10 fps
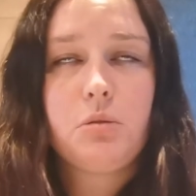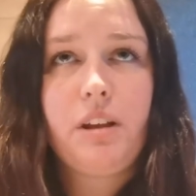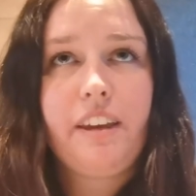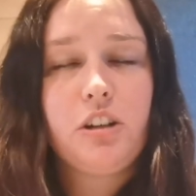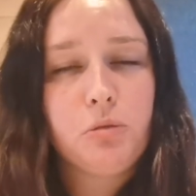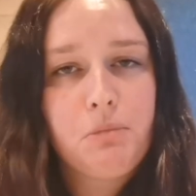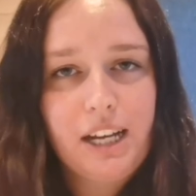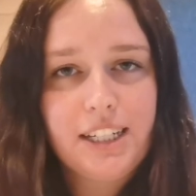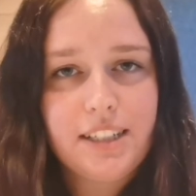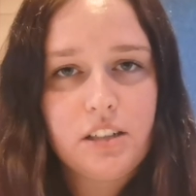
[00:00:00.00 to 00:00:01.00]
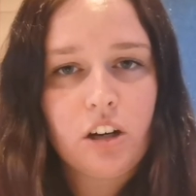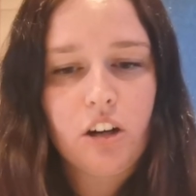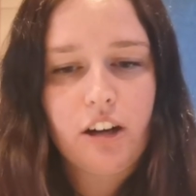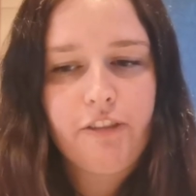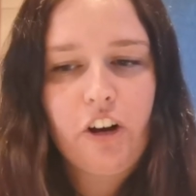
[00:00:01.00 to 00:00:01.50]
So when they come back in
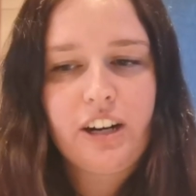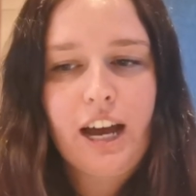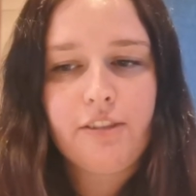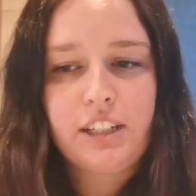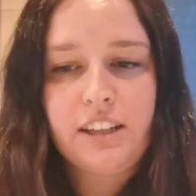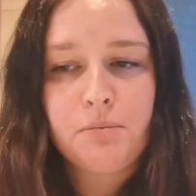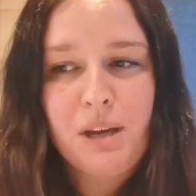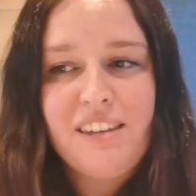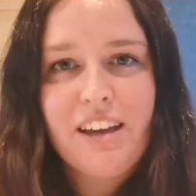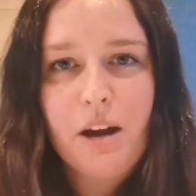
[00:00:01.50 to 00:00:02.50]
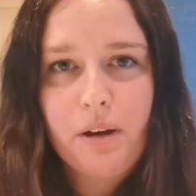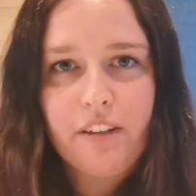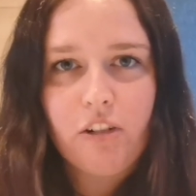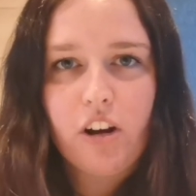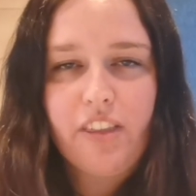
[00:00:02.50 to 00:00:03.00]
stock, I find I have to either be there when
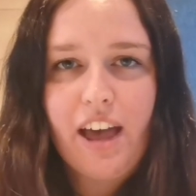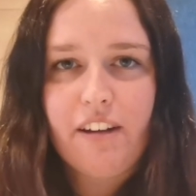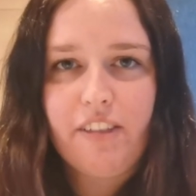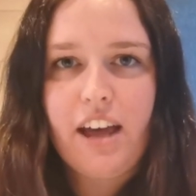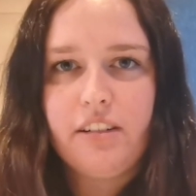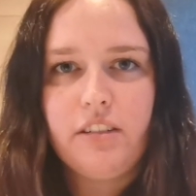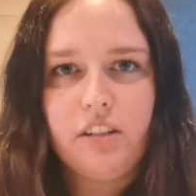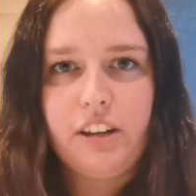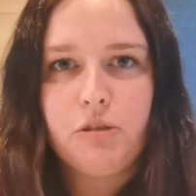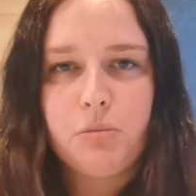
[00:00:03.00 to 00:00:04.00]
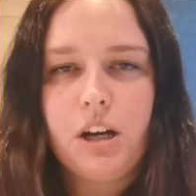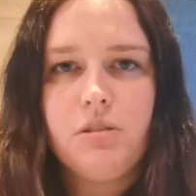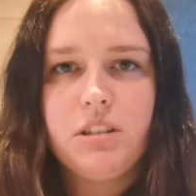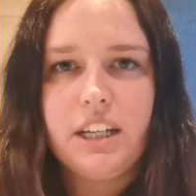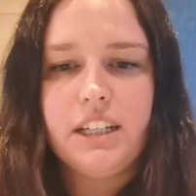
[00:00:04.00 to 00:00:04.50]
they're right there and then they're
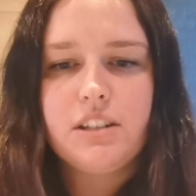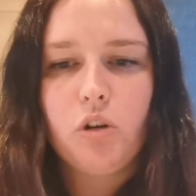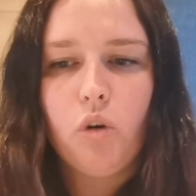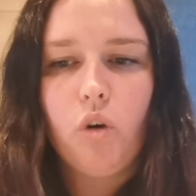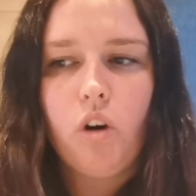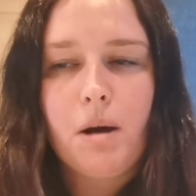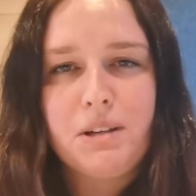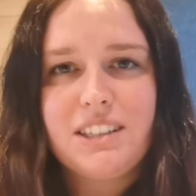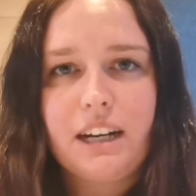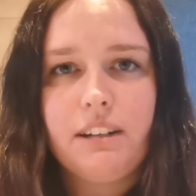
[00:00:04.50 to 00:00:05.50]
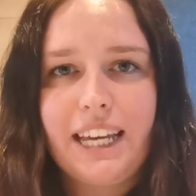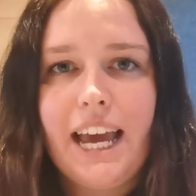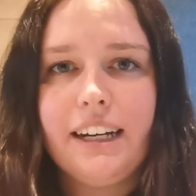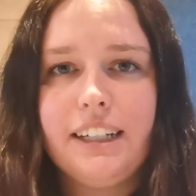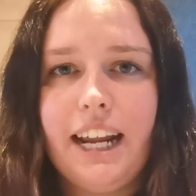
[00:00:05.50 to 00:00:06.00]
uploaded or I miss out
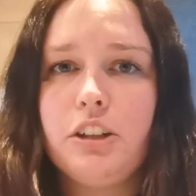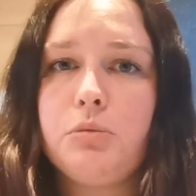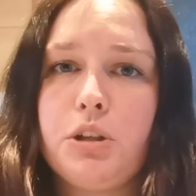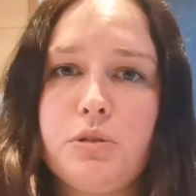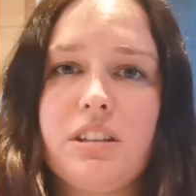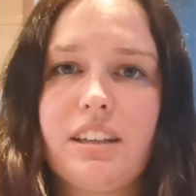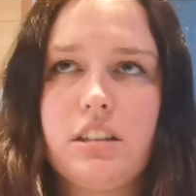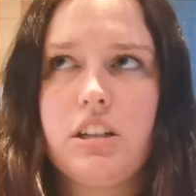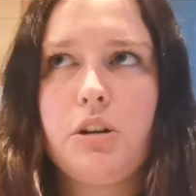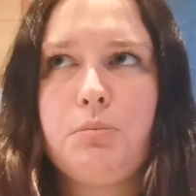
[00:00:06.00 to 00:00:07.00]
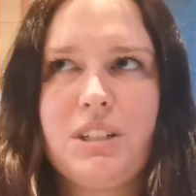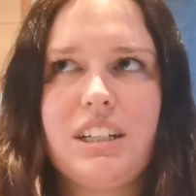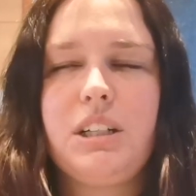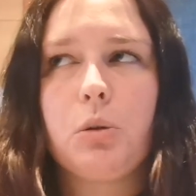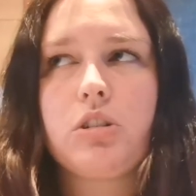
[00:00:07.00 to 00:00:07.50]
again and I end up using things I don't
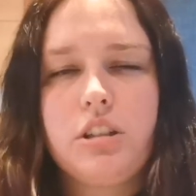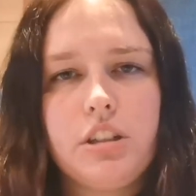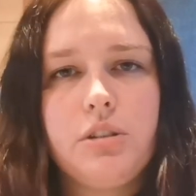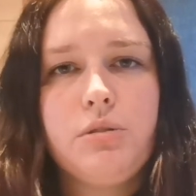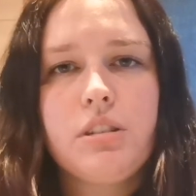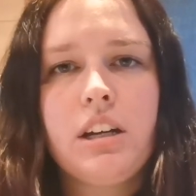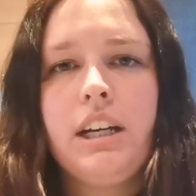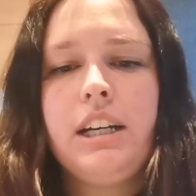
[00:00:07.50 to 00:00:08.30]
particularly want to use.